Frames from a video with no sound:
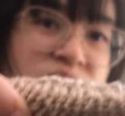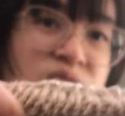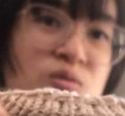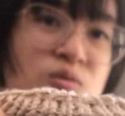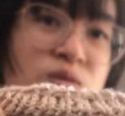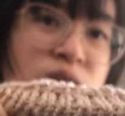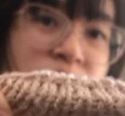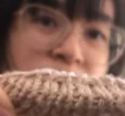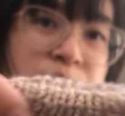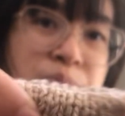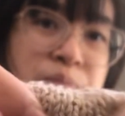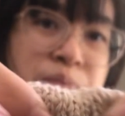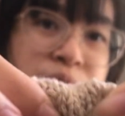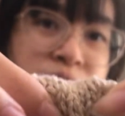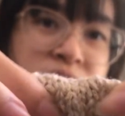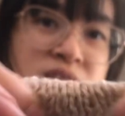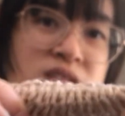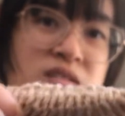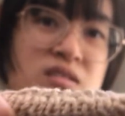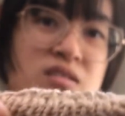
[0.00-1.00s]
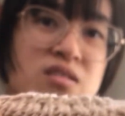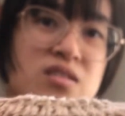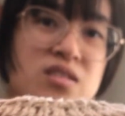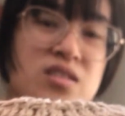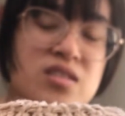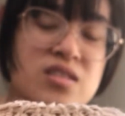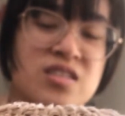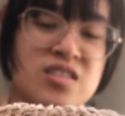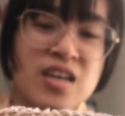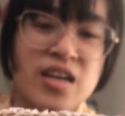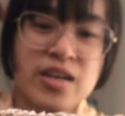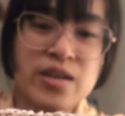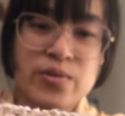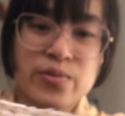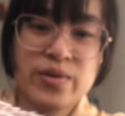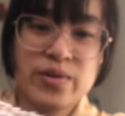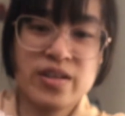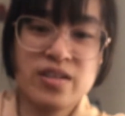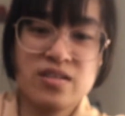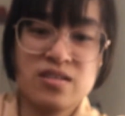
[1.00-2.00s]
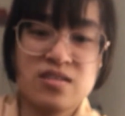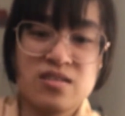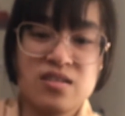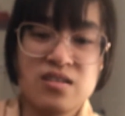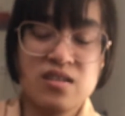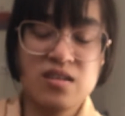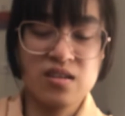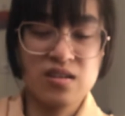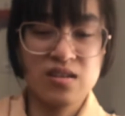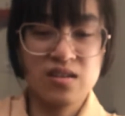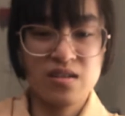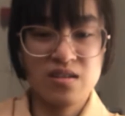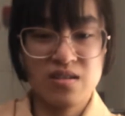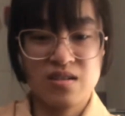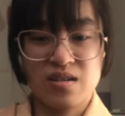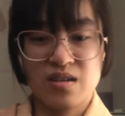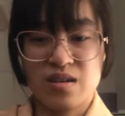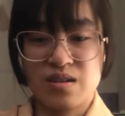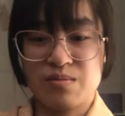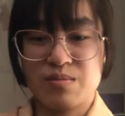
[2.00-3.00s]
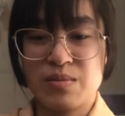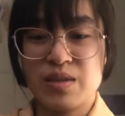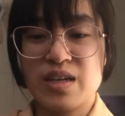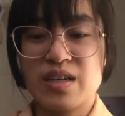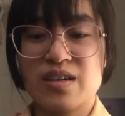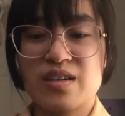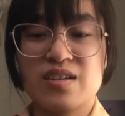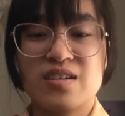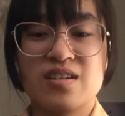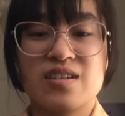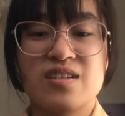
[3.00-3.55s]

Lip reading: quite a bit sideways. And I'm like,